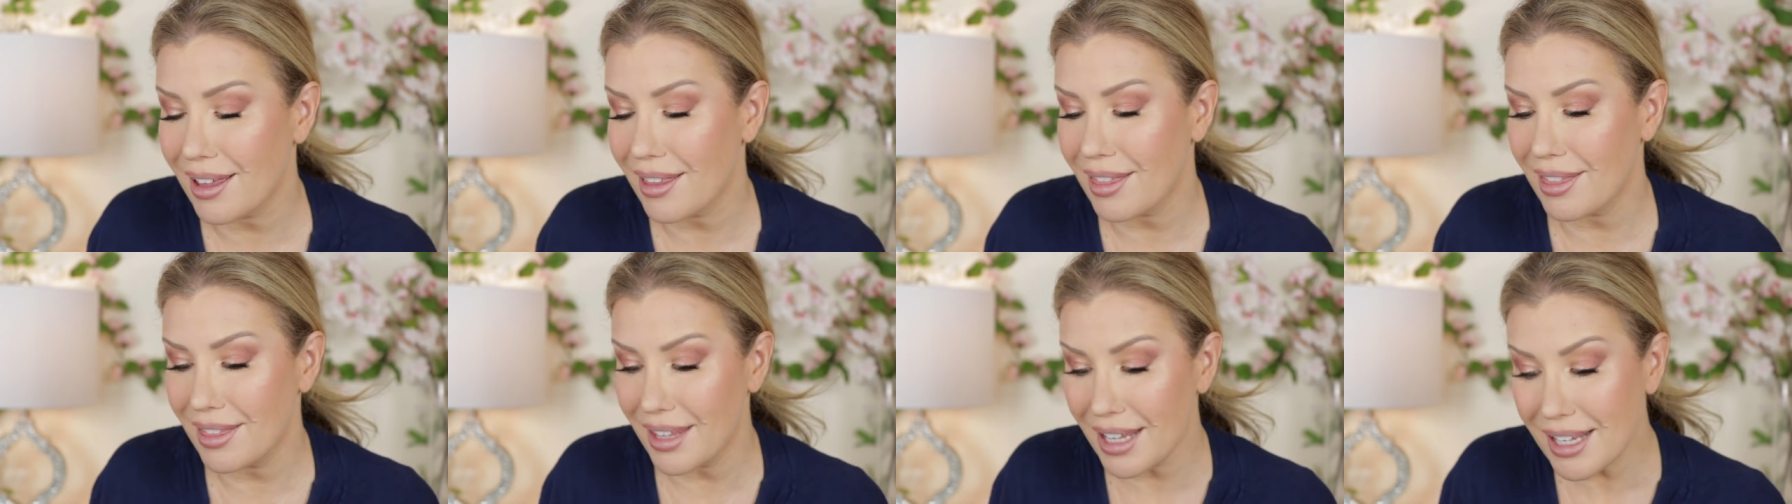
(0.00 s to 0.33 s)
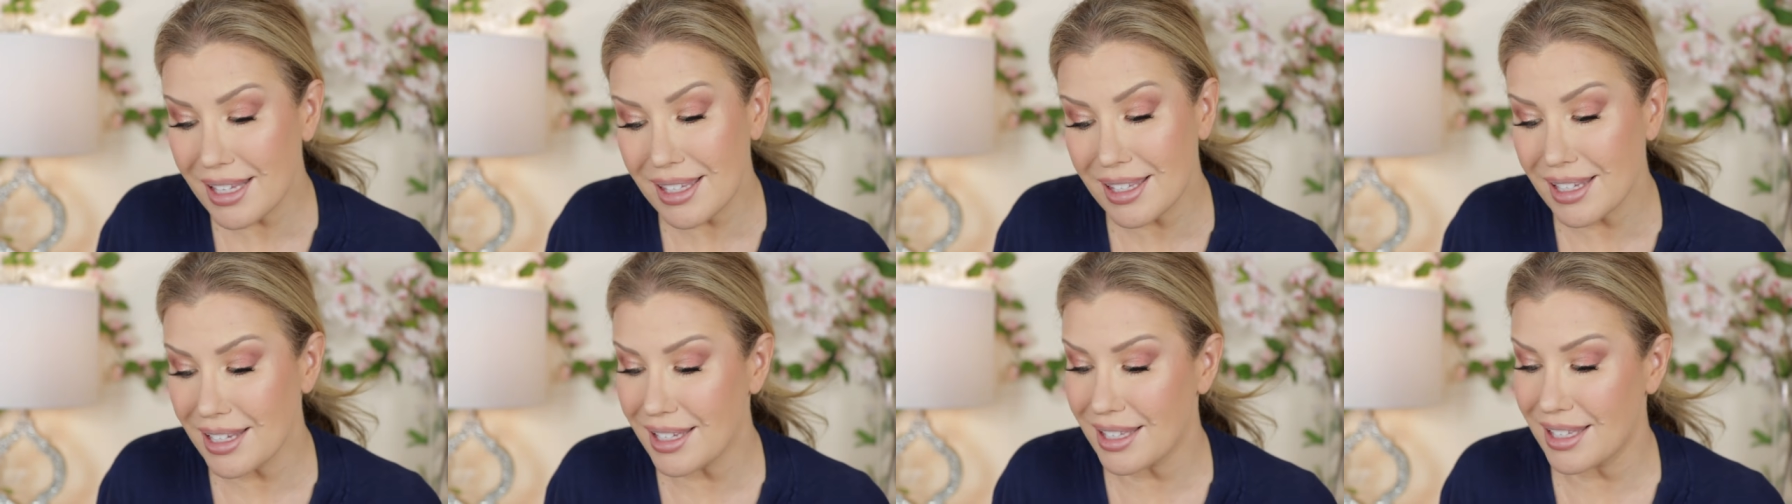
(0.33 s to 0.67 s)

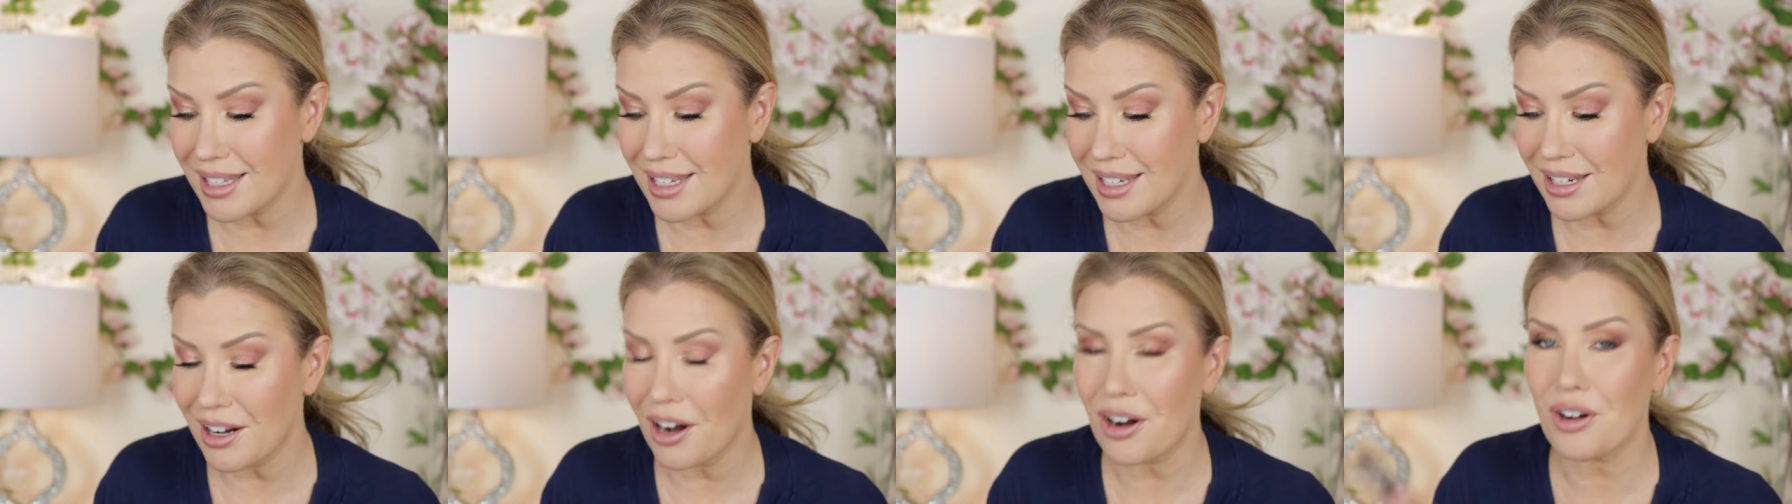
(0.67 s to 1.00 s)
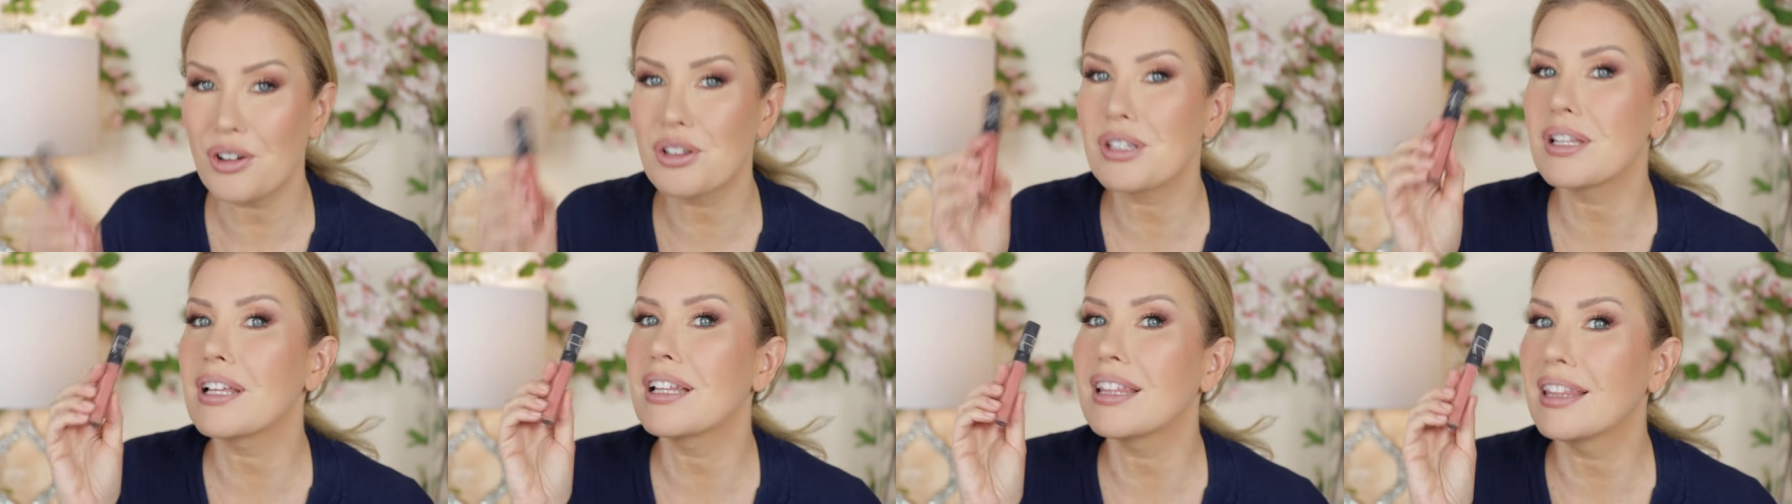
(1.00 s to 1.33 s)
This is the
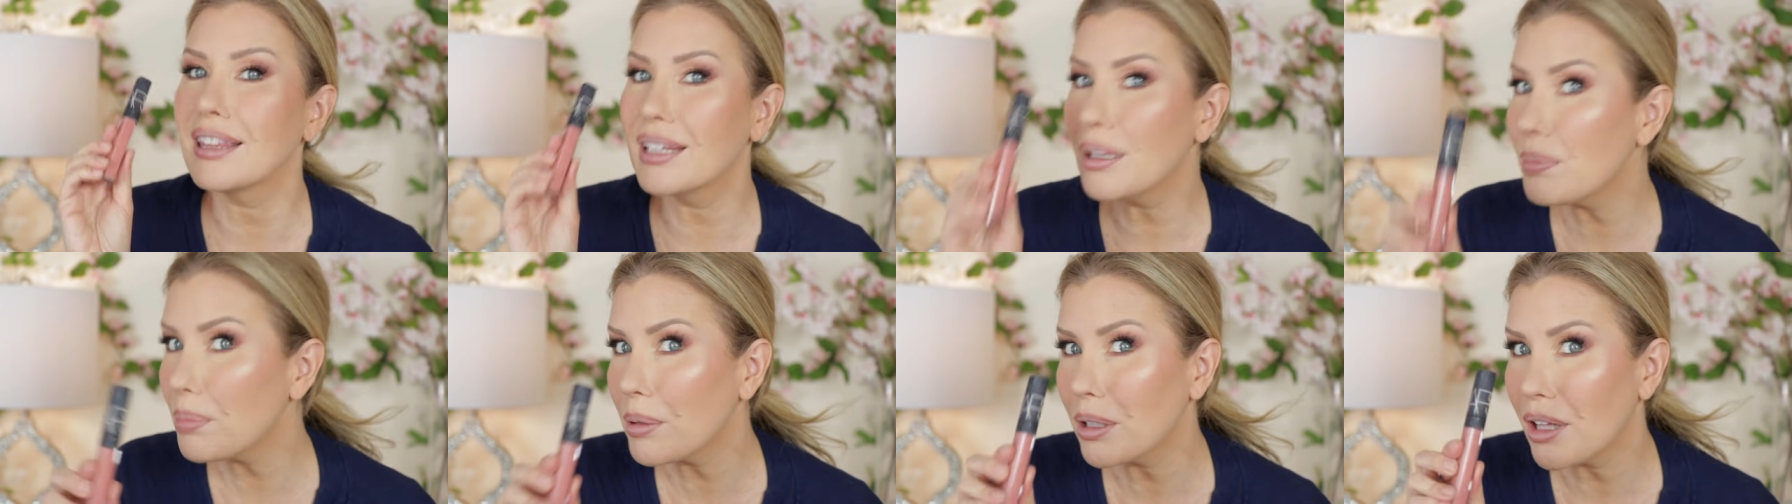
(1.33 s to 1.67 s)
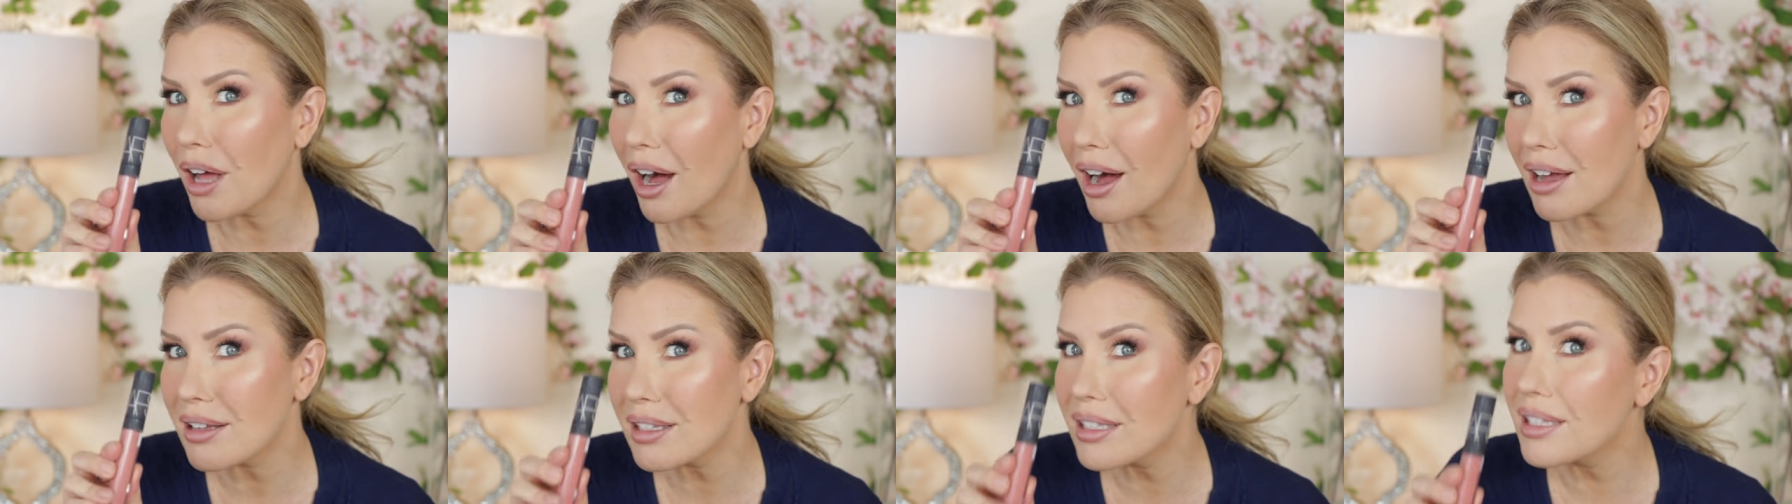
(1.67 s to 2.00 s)
NARS lip
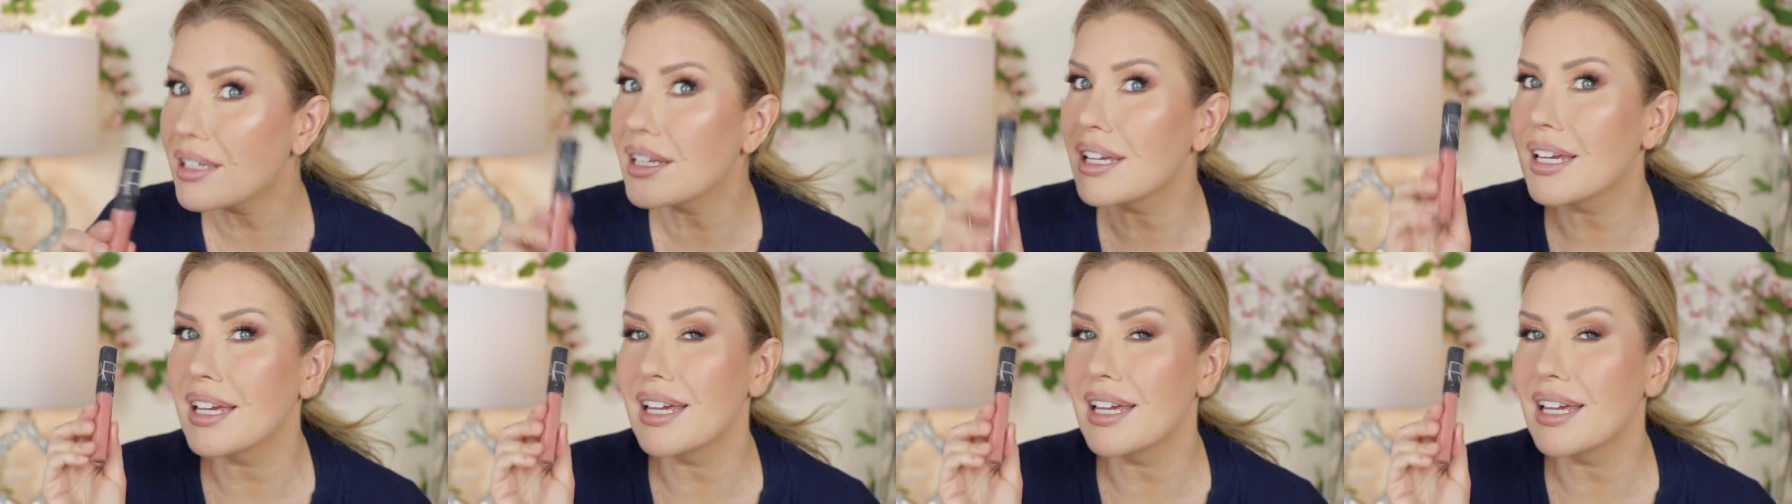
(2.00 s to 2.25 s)
gloss